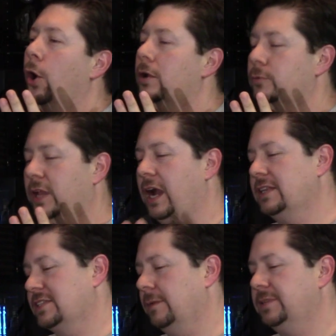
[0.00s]
We got
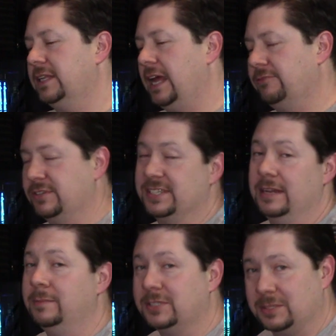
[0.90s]
something that
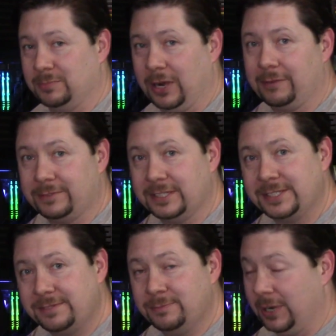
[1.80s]
resembles a
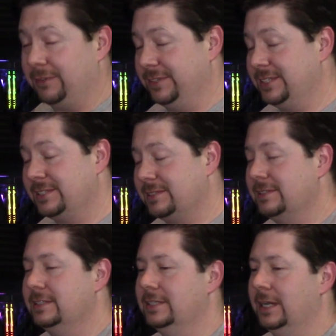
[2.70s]
breakfast.
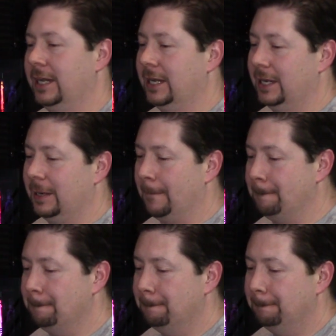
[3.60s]

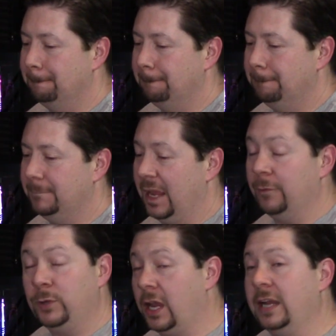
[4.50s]
And
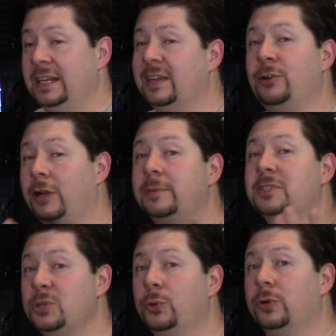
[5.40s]
we got an incredible
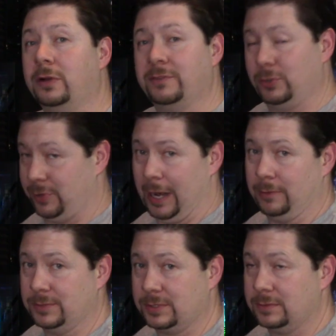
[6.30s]
tour of the
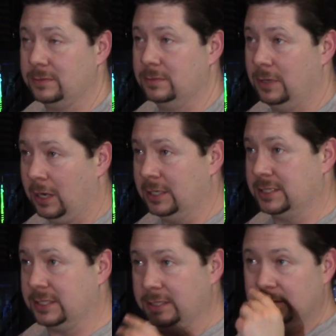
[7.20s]
grounds, honestly.